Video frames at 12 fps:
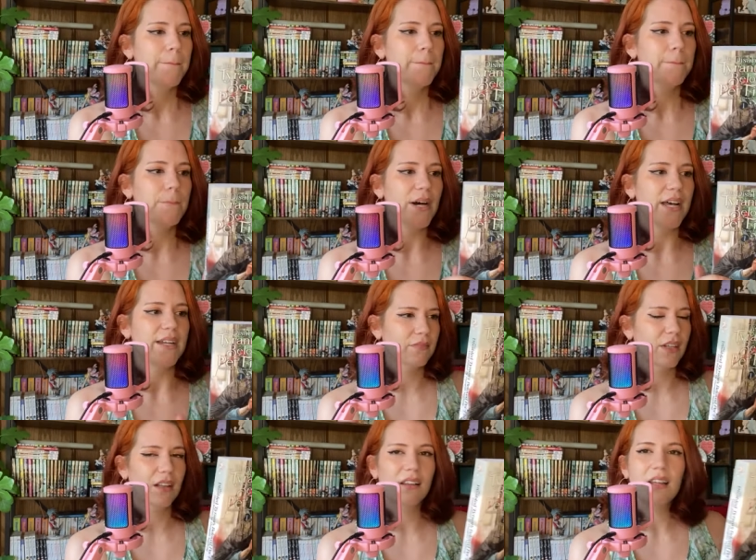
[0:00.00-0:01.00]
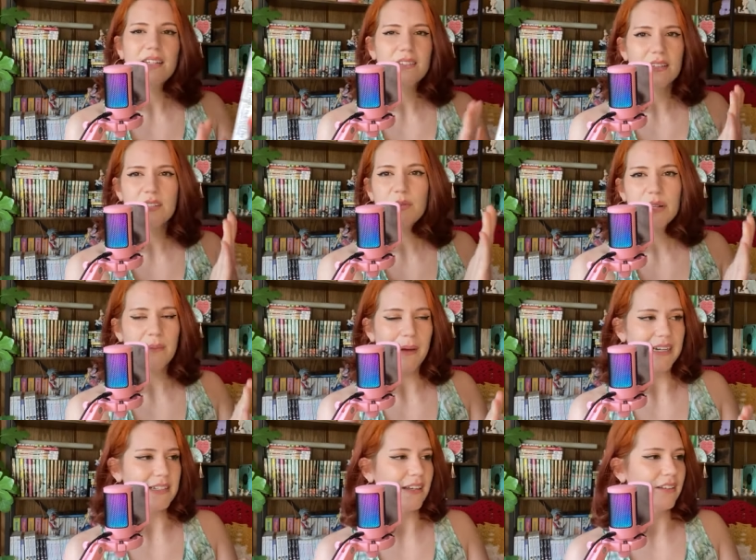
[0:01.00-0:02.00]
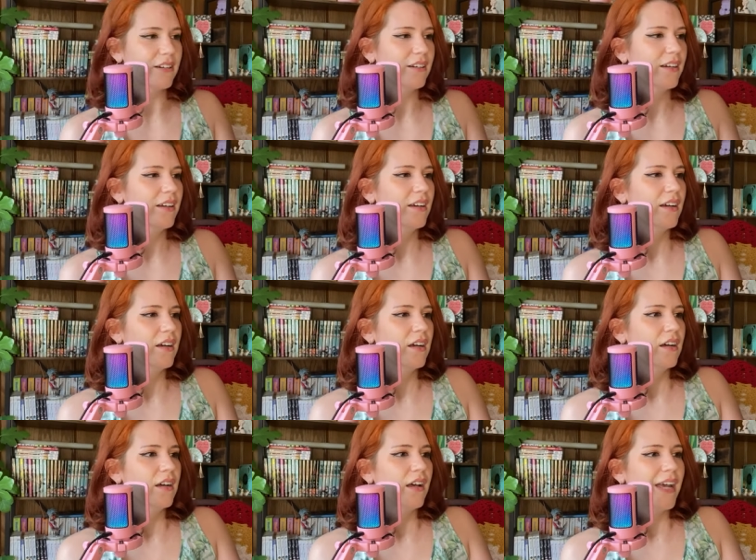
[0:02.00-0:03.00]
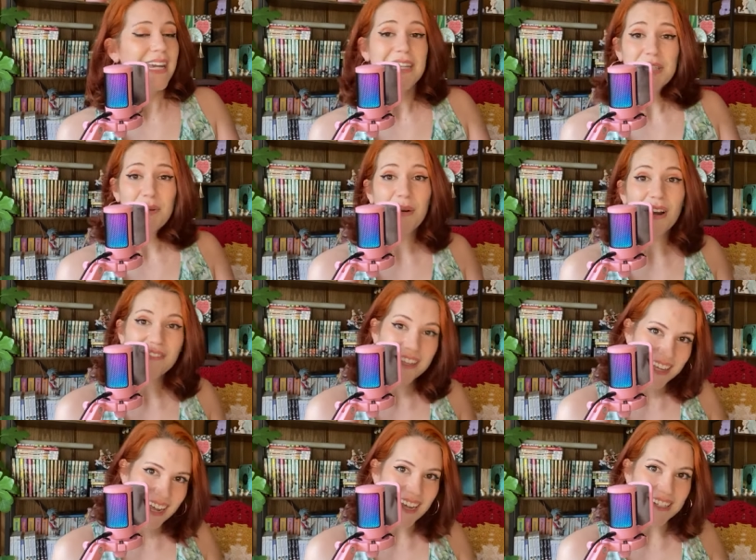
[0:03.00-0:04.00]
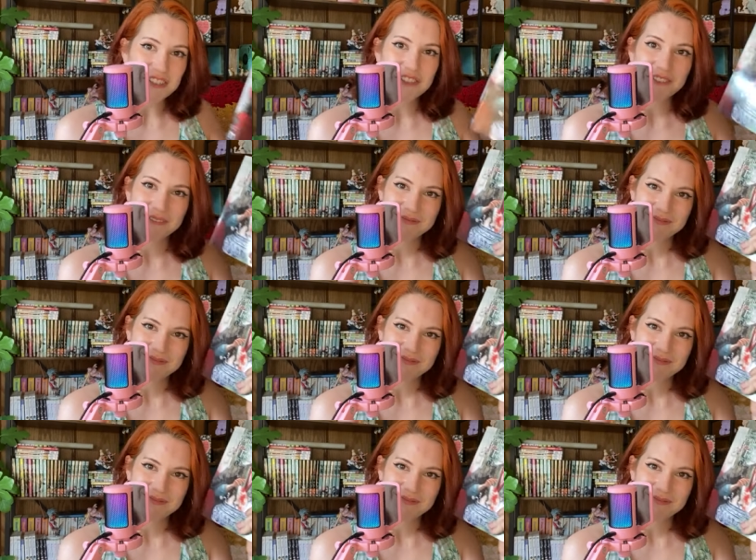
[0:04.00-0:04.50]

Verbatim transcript: But let's let's read the back together. He's the perfect catch.